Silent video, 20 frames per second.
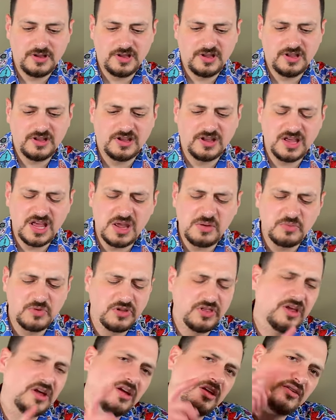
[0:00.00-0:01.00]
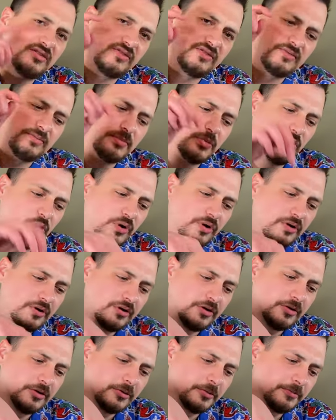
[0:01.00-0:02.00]
a
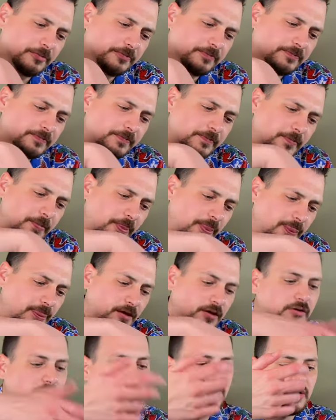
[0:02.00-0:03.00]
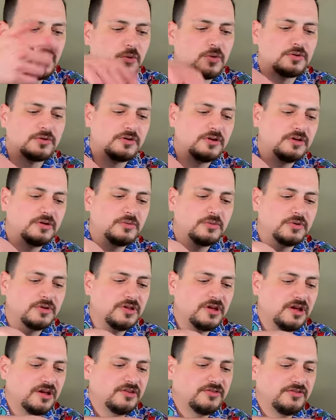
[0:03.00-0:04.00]
Sporter, or I ordered it with
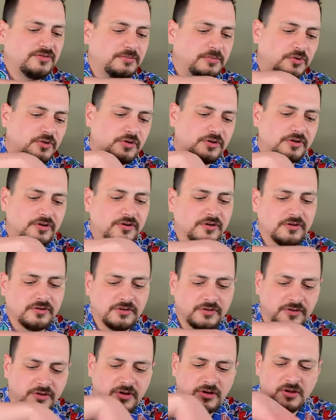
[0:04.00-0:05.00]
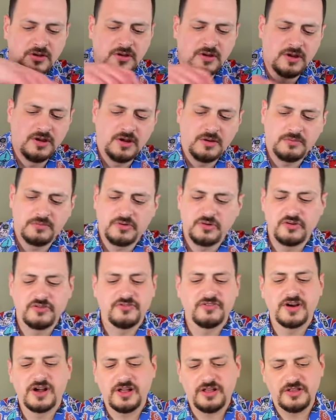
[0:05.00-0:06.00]
a Sporter
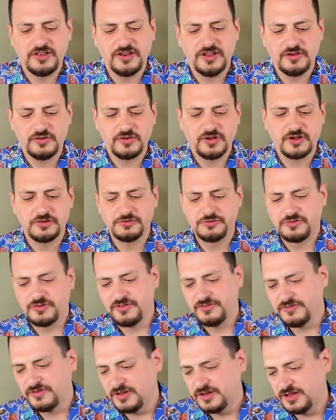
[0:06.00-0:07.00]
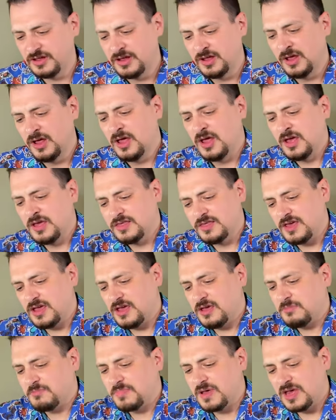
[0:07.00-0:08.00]
profile in Hill Country fitted.
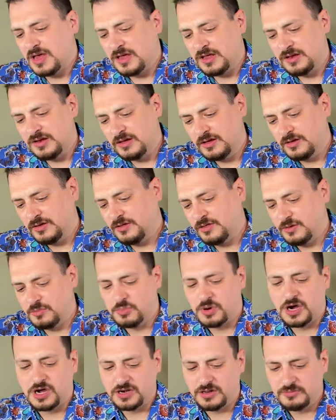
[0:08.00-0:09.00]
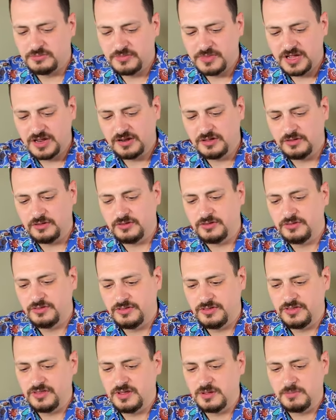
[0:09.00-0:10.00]
They bed the bottom metal,
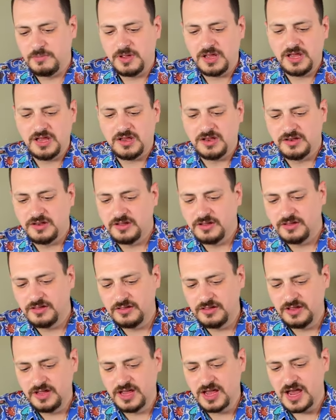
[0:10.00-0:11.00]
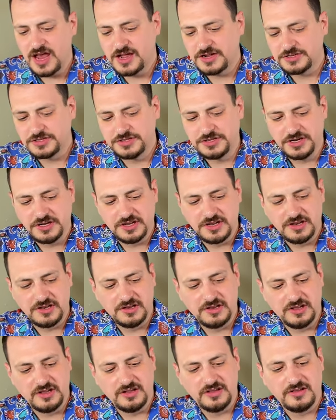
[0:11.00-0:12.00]
they bed the
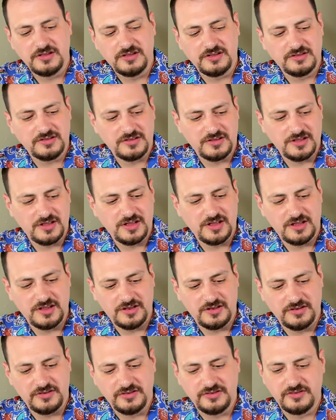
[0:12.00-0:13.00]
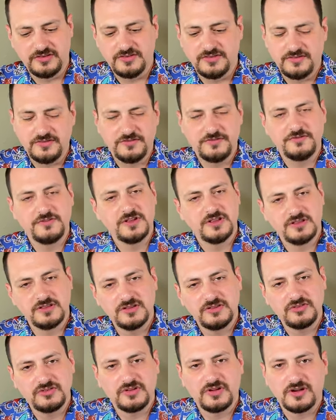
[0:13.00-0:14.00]
action, and fit
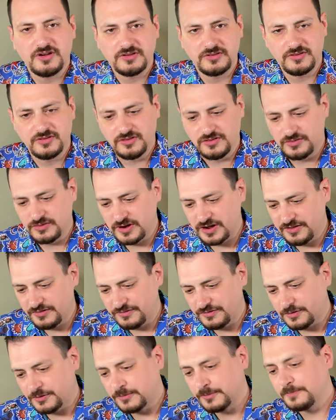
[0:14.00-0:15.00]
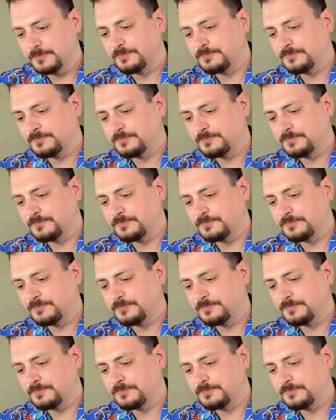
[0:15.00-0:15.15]
the stock to the rifle.